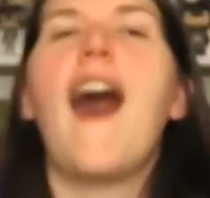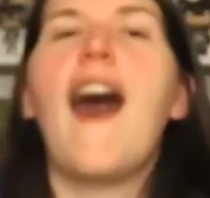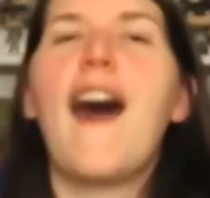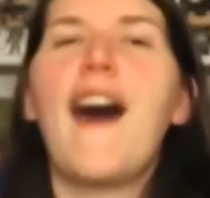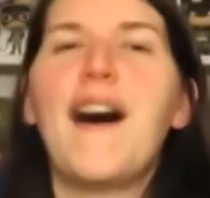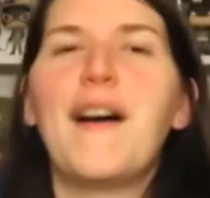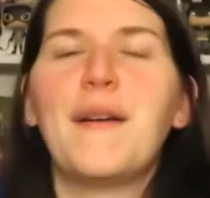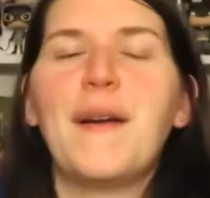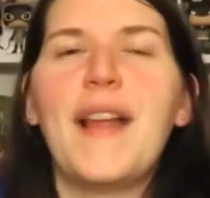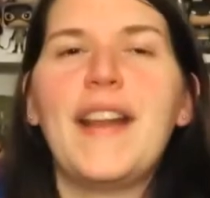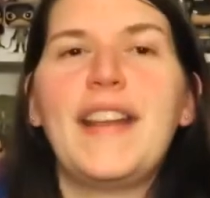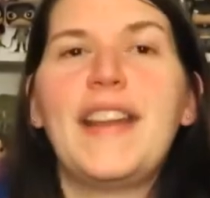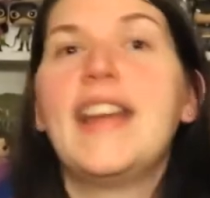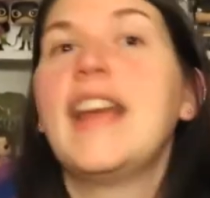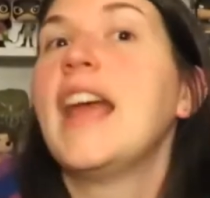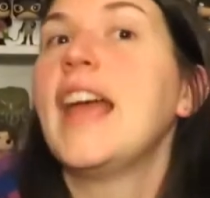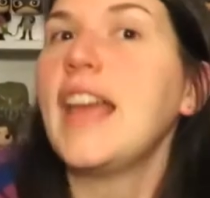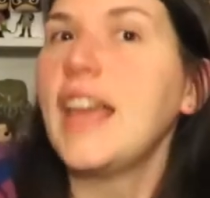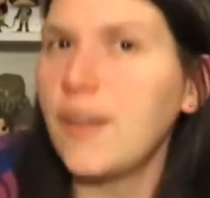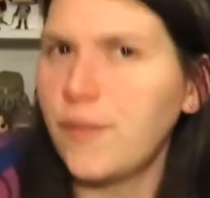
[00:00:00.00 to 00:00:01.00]

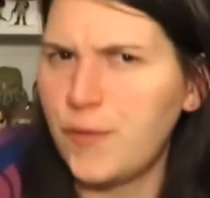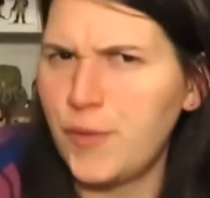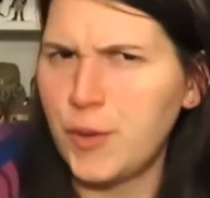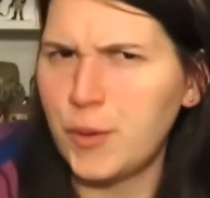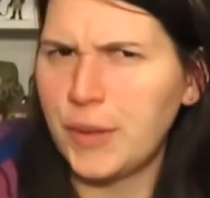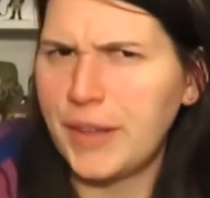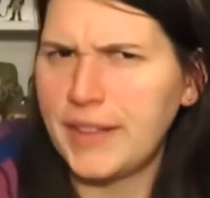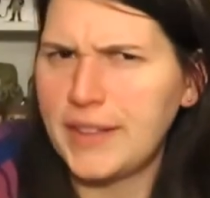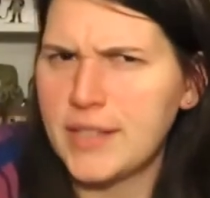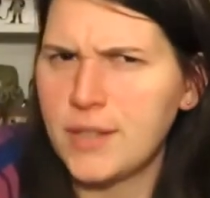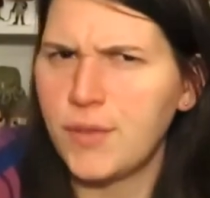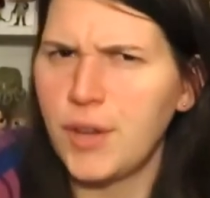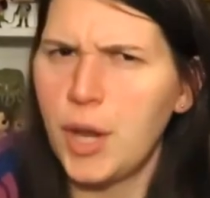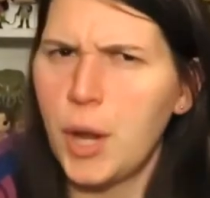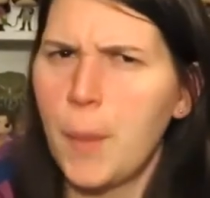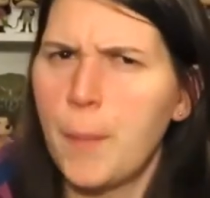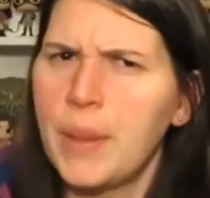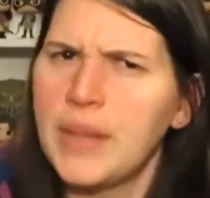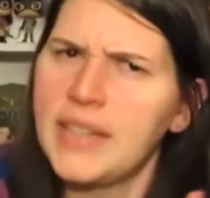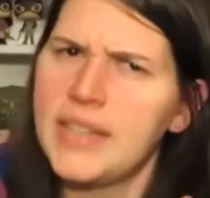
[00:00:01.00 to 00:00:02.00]
Alrighty, if you like this
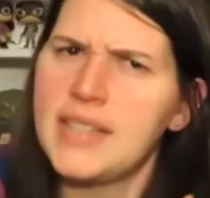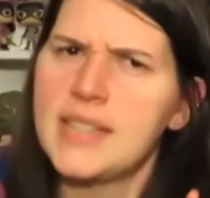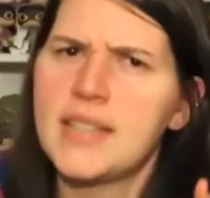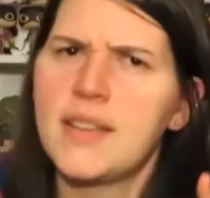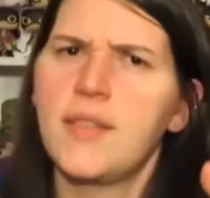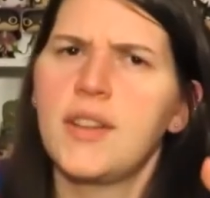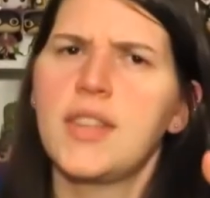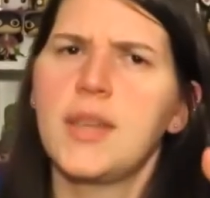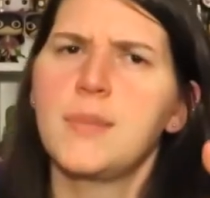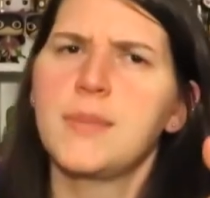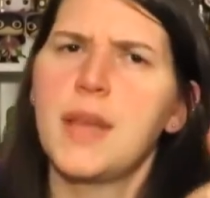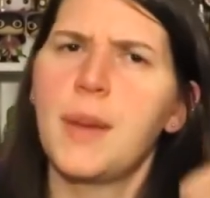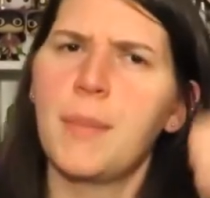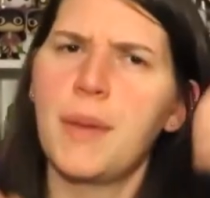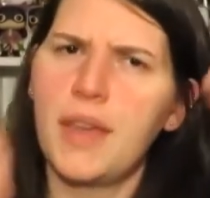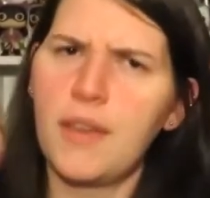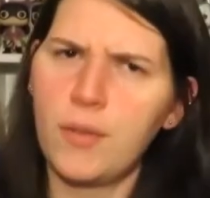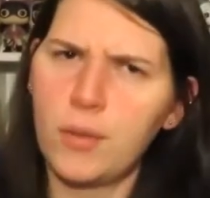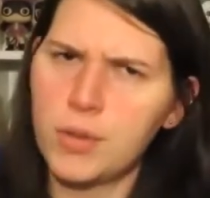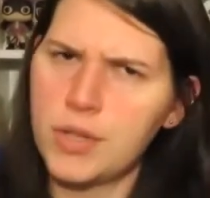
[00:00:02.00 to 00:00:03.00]
video, please give it a thumbs
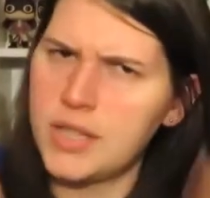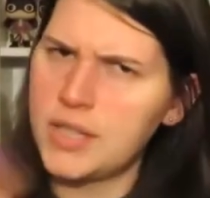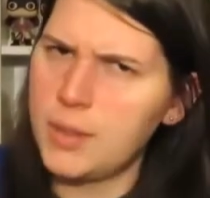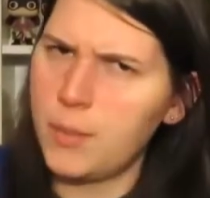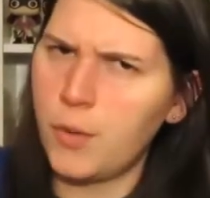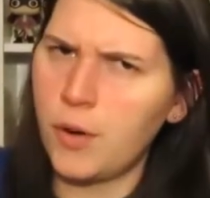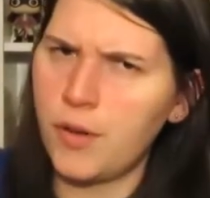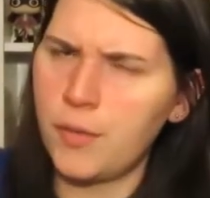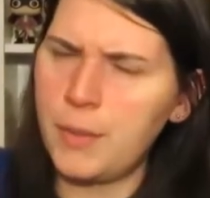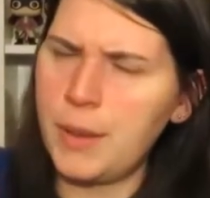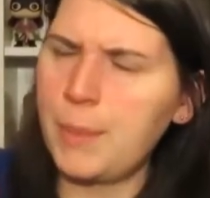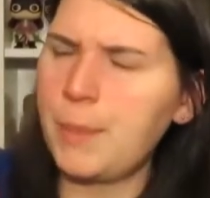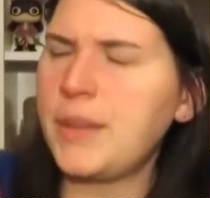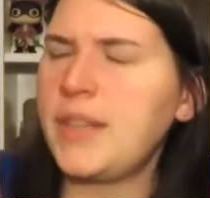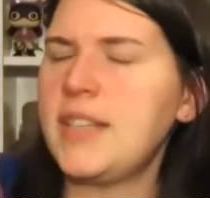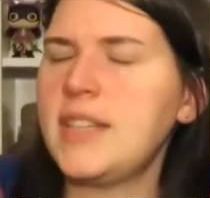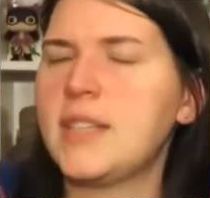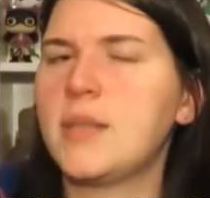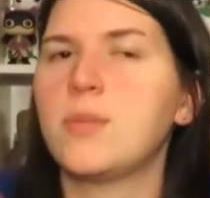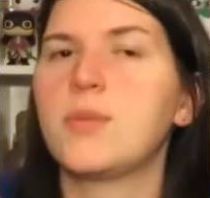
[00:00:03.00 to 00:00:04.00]
up. If you want to see more of me,
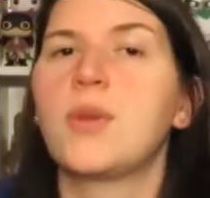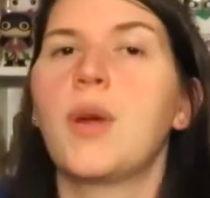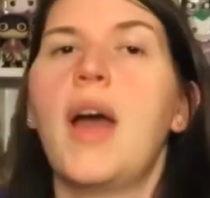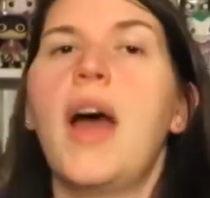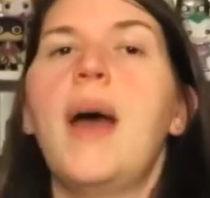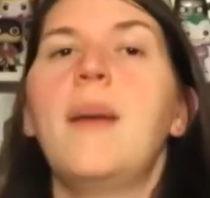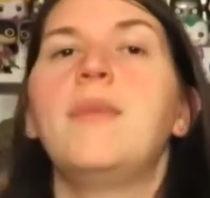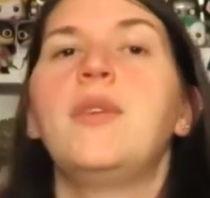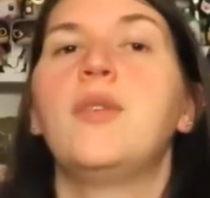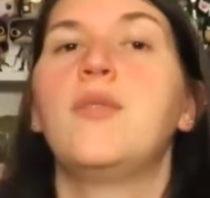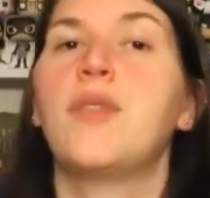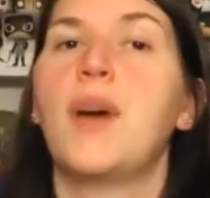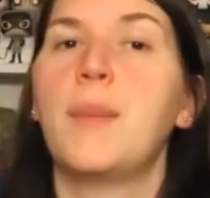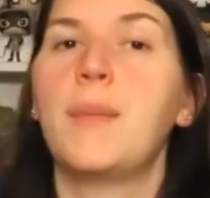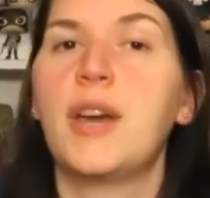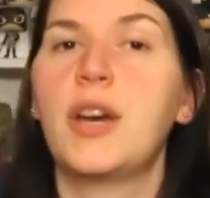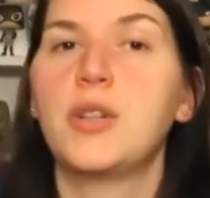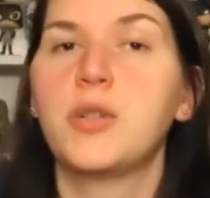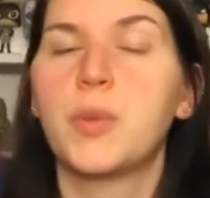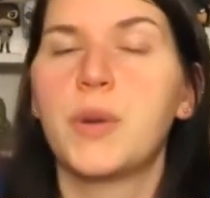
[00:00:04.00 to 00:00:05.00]
please subscribe. You can
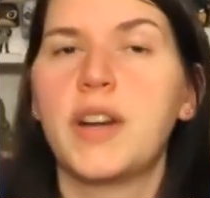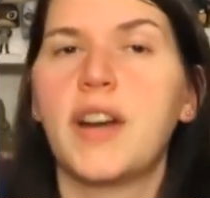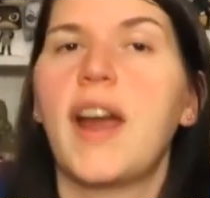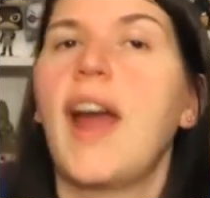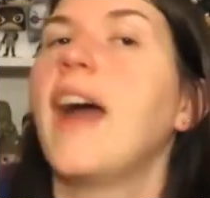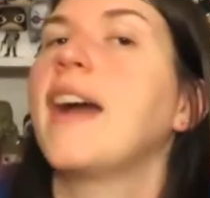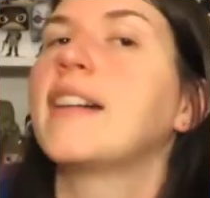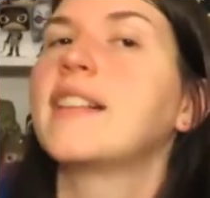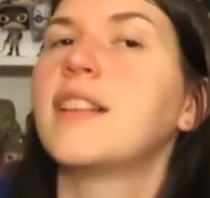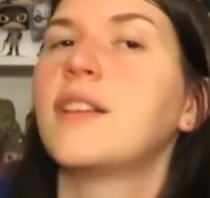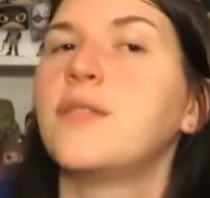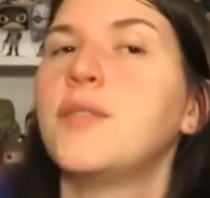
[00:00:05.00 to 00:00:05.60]
find me on Twitter at